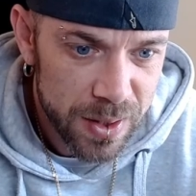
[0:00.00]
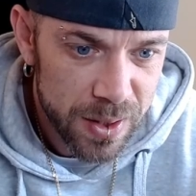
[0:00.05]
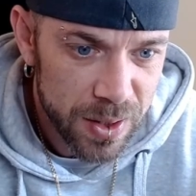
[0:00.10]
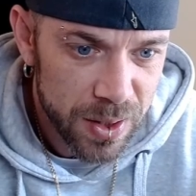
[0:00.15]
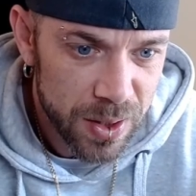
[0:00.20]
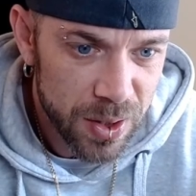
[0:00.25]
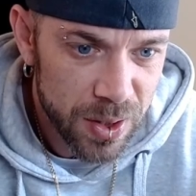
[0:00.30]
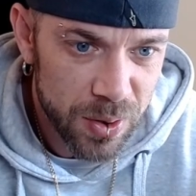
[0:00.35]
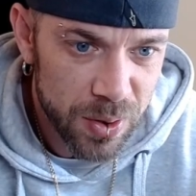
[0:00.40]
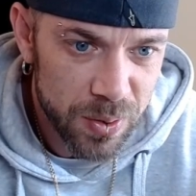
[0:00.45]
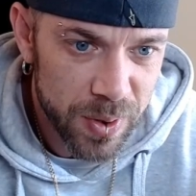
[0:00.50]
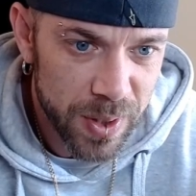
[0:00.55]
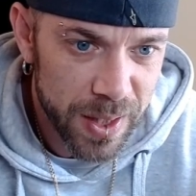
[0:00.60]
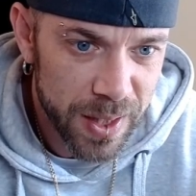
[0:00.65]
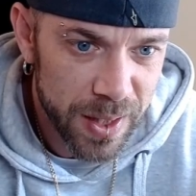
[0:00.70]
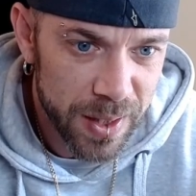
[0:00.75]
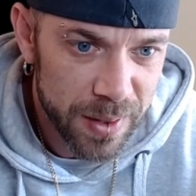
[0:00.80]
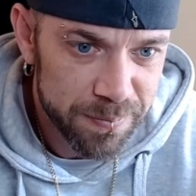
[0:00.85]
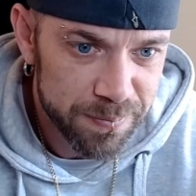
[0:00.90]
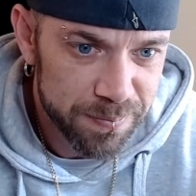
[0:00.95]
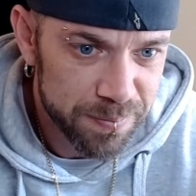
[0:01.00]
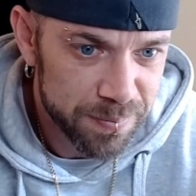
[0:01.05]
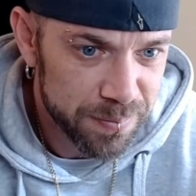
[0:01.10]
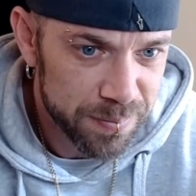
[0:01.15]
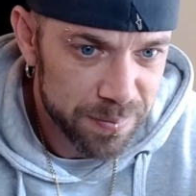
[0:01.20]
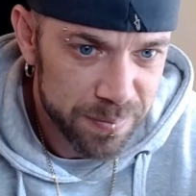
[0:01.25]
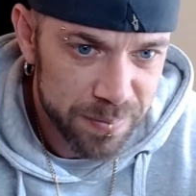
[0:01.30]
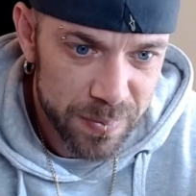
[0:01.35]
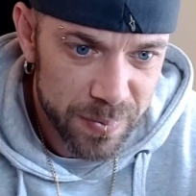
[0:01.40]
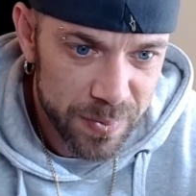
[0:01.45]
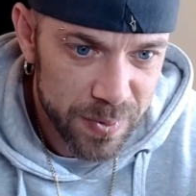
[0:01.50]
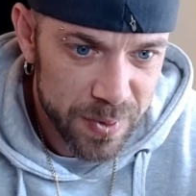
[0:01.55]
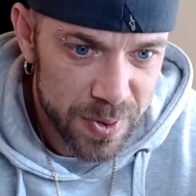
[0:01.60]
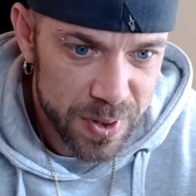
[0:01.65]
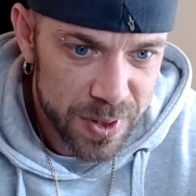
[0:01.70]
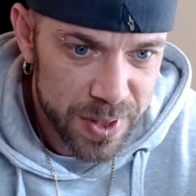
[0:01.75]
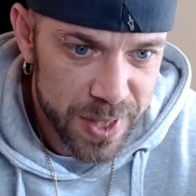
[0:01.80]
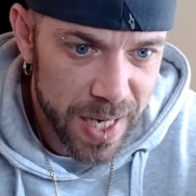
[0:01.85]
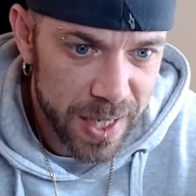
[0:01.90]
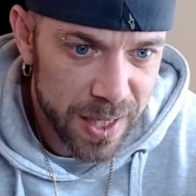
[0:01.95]
Cool
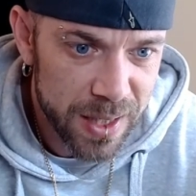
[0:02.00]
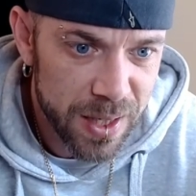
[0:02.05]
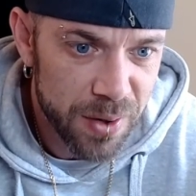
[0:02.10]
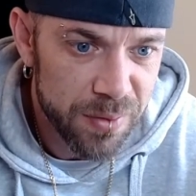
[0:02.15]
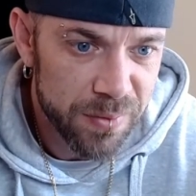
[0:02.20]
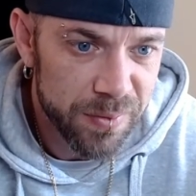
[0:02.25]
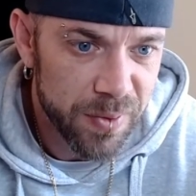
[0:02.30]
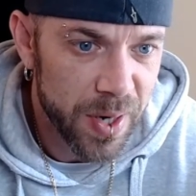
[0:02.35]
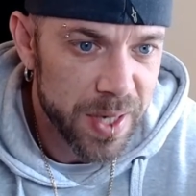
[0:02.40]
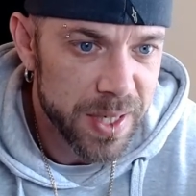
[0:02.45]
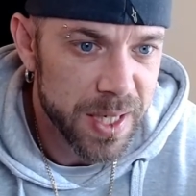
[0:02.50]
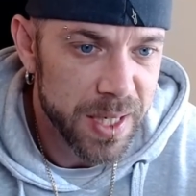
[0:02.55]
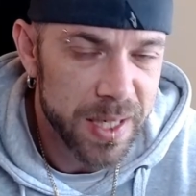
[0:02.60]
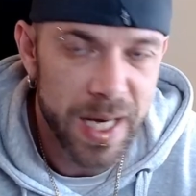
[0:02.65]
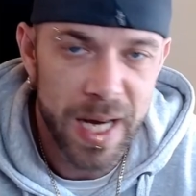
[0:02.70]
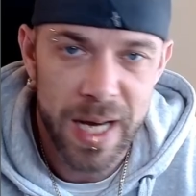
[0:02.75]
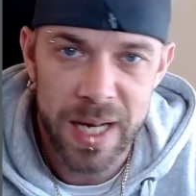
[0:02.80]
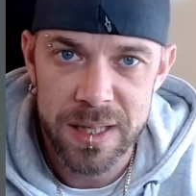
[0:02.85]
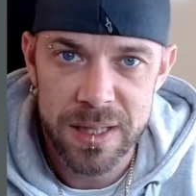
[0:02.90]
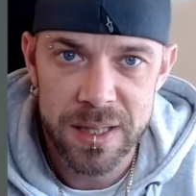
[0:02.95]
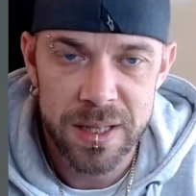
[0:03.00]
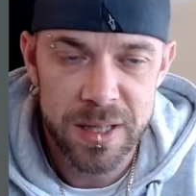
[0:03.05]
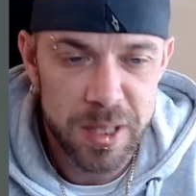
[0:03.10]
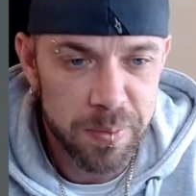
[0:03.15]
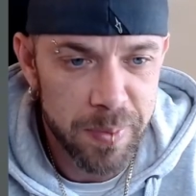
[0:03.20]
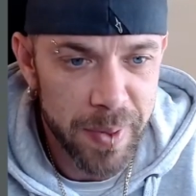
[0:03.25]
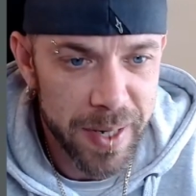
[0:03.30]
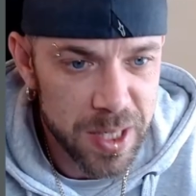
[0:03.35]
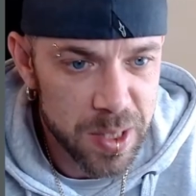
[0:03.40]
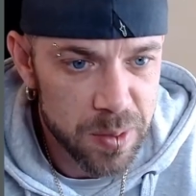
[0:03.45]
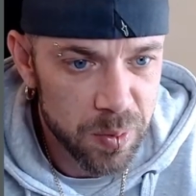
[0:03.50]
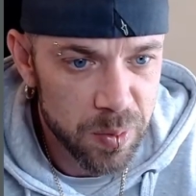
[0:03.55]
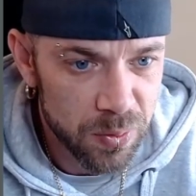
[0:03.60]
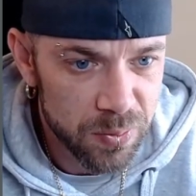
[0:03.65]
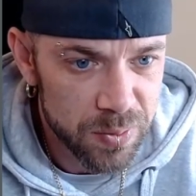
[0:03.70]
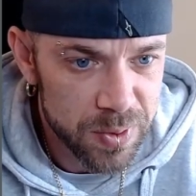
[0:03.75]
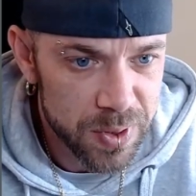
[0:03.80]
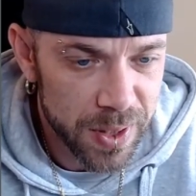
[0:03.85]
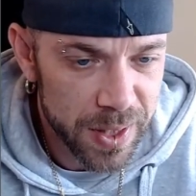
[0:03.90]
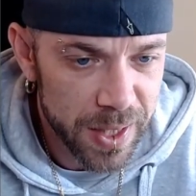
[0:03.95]
techno Viking heads. Space
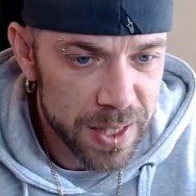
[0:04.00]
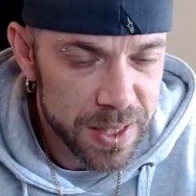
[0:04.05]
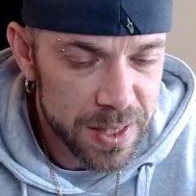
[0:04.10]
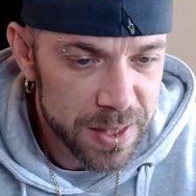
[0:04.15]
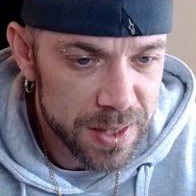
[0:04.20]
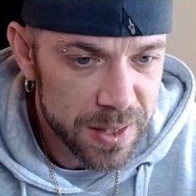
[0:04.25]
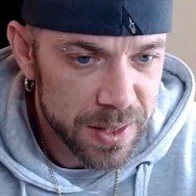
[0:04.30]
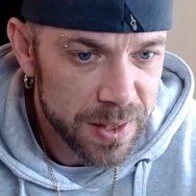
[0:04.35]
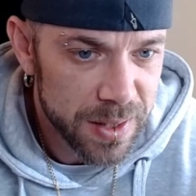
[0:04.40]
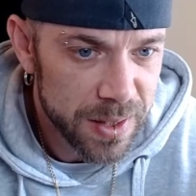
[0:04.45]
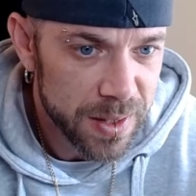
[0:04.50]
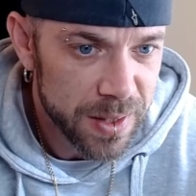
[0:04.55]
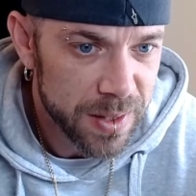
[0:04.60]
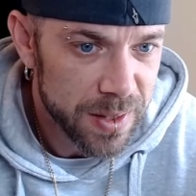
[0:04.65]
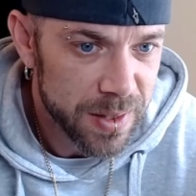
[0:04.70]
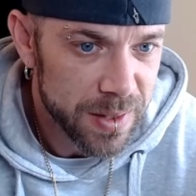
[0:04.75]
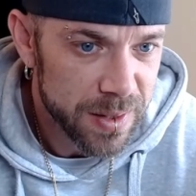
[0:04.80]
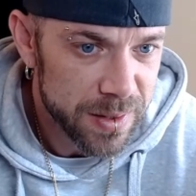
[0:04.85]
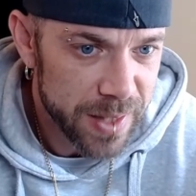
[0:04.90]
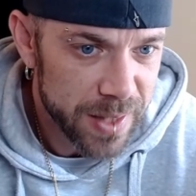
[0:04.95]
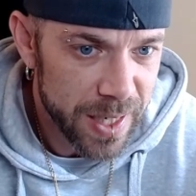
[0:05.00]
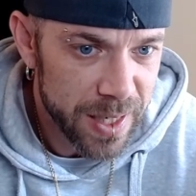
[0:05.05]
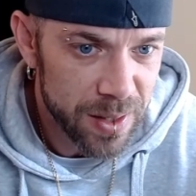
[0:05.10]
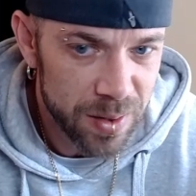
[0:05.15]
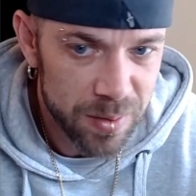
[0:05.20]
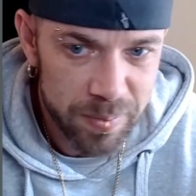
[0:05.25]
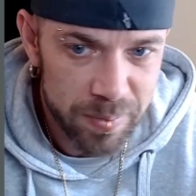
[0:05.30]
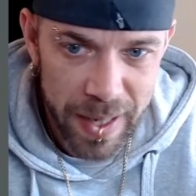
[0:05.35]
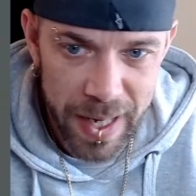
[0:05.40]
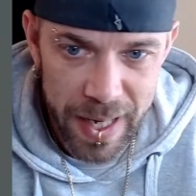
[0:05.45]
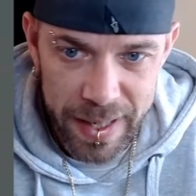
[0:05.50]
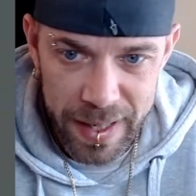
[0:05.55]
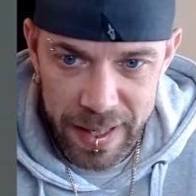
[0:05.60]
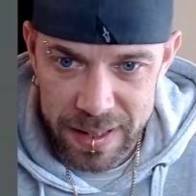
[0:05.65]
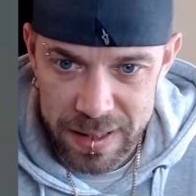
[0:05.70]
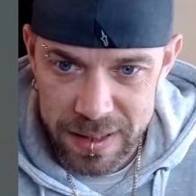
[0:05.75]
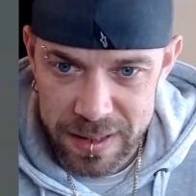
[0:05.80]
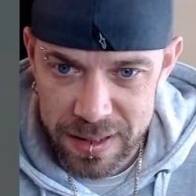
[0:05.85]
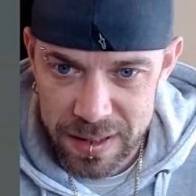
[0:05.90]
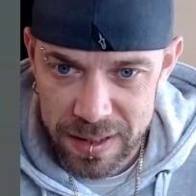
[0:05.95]
wolves, I guess. They look
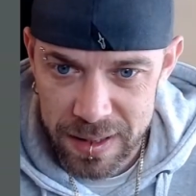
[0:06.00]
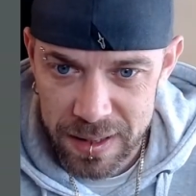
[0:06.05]
badass.